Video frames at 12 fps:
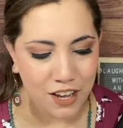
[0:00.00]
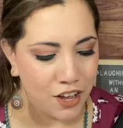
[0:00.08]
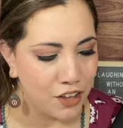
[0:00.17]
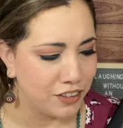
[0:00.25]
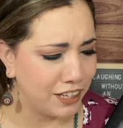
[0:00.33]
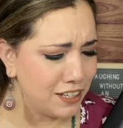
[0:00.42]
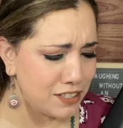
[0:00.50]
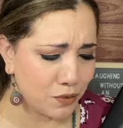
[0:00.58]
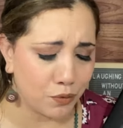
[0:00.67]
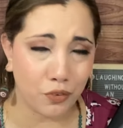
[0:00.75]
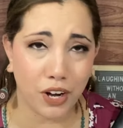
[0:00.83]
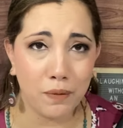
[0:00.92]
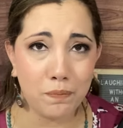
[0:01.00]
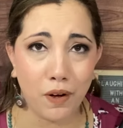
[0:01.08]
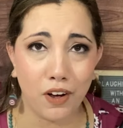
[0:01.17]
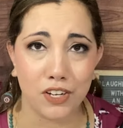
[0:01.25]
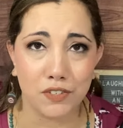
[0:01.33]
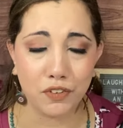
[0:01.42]
I think it's a great
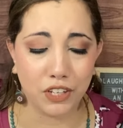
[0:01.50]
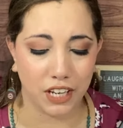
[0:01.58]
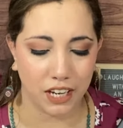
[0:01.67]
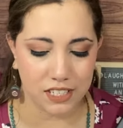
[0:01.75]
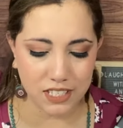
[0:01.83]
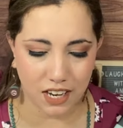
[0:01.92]
box for kids.